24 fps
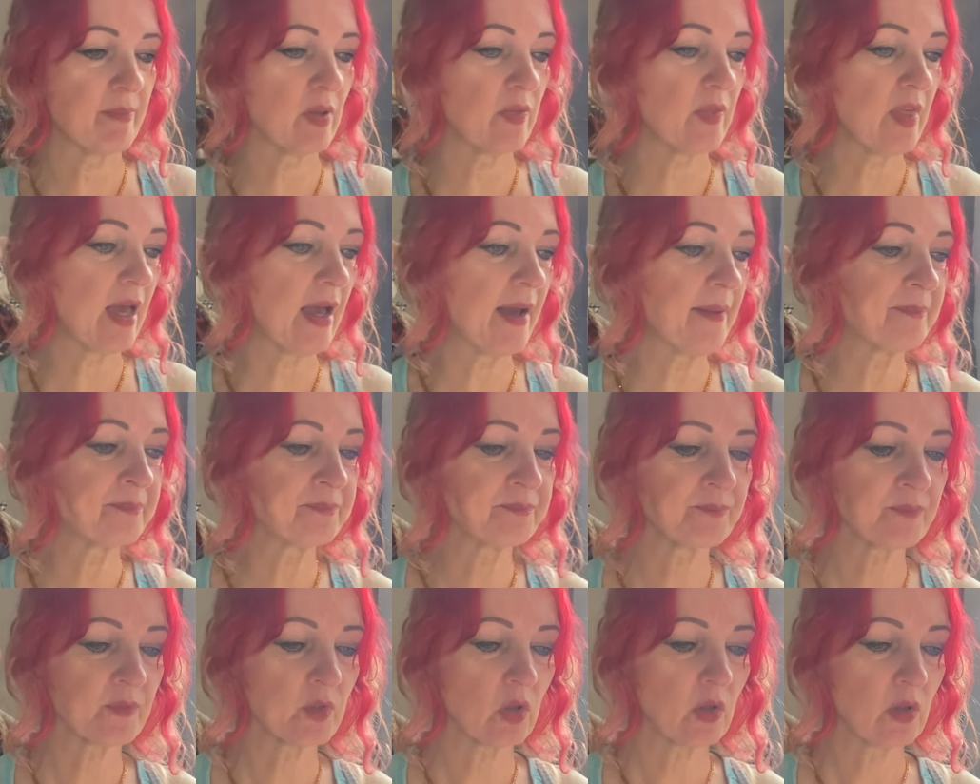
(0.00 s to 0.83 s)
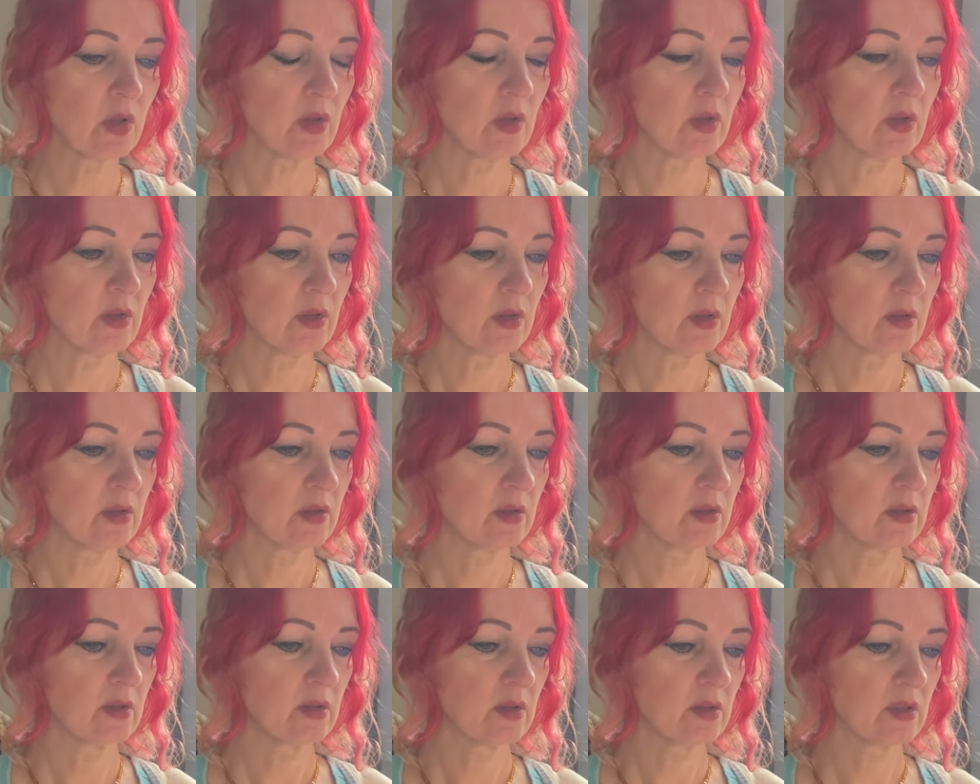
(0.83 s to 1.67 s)
But
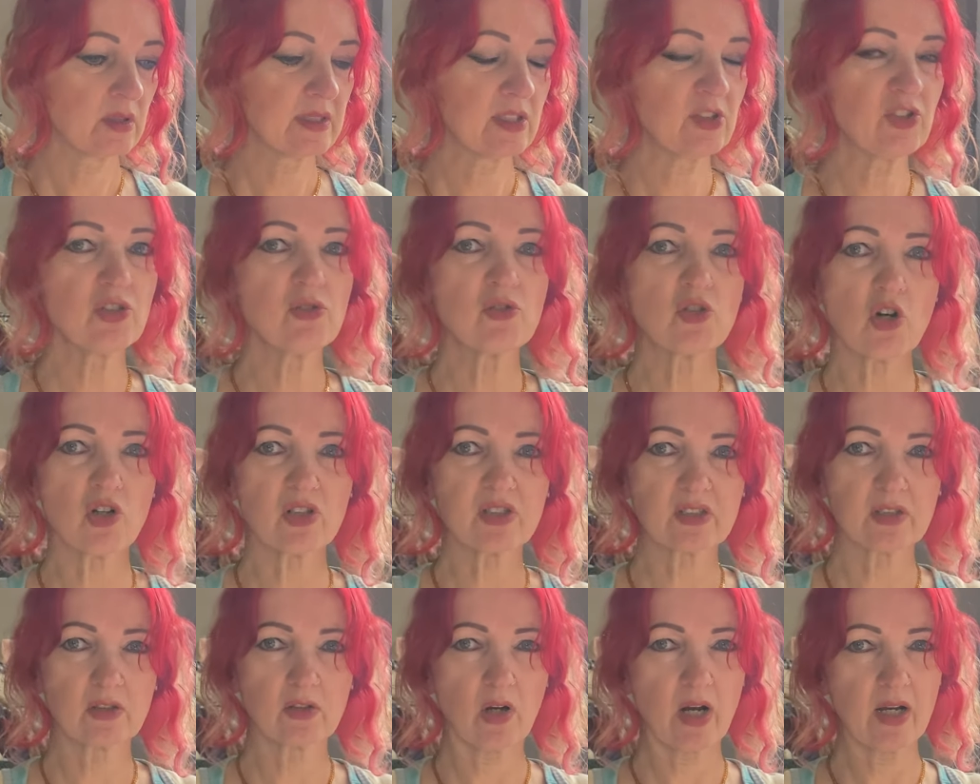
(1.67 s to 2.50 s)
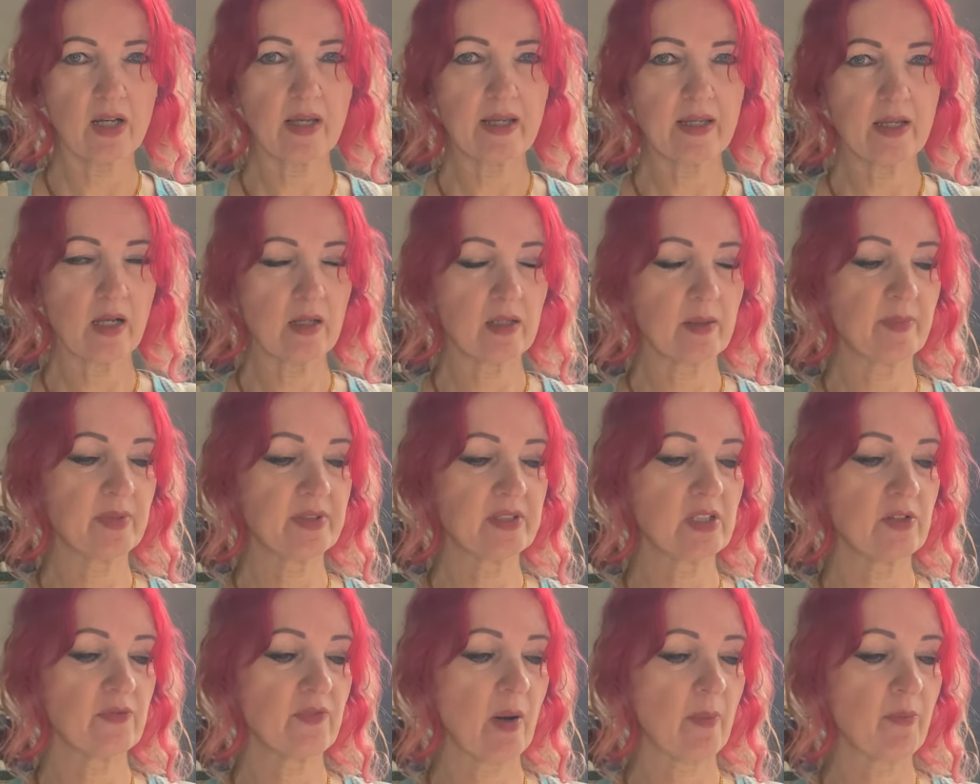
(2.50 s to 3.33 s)
they do cost a lot at
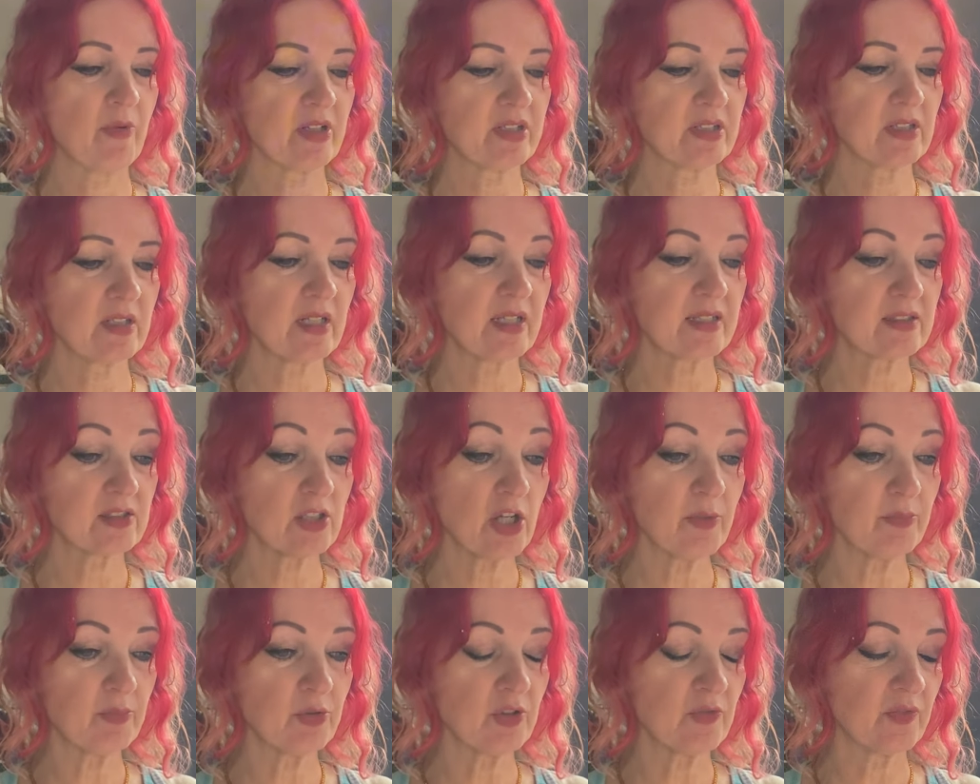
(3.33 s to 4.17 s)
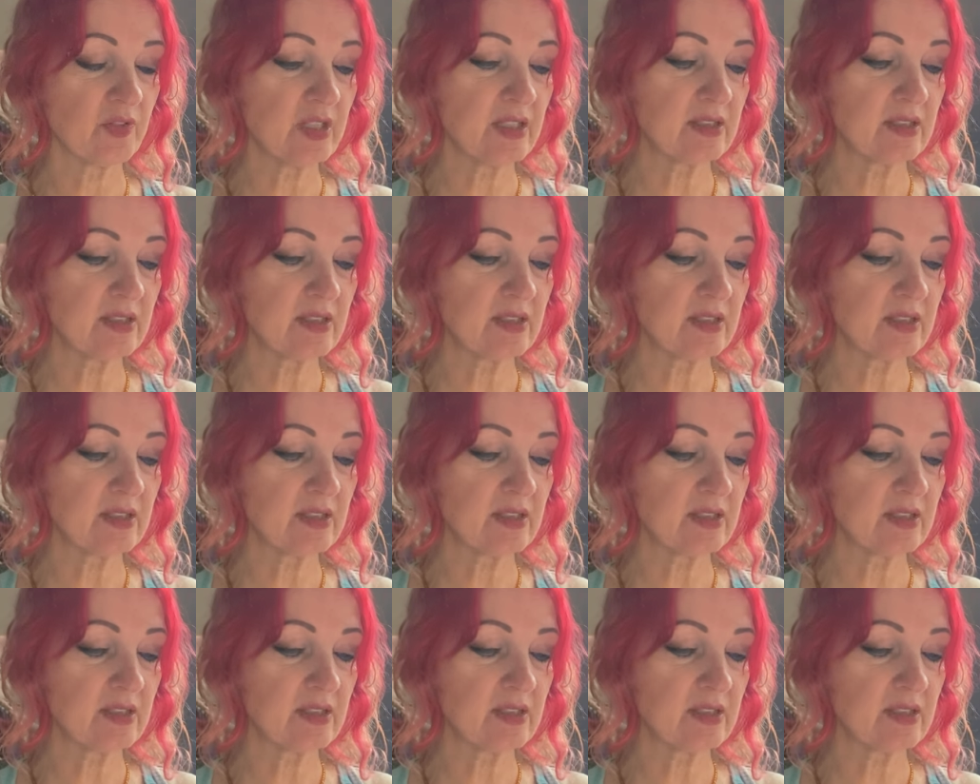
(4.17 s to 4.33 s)
Liberty Fabrics, and they're so beautiful.